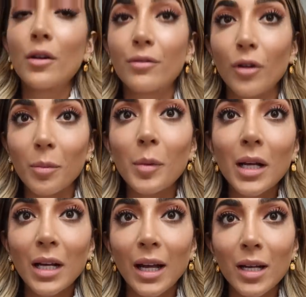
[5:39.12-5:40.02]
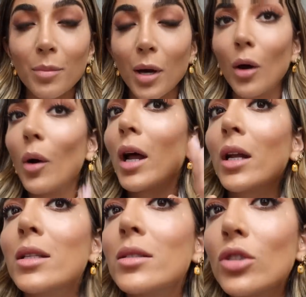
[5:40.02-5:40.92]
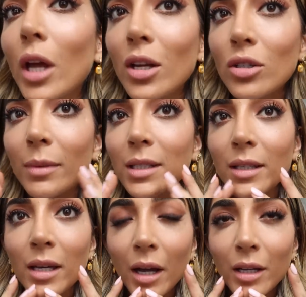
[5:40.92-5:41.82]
from Clé de Peau and it's changed my skin.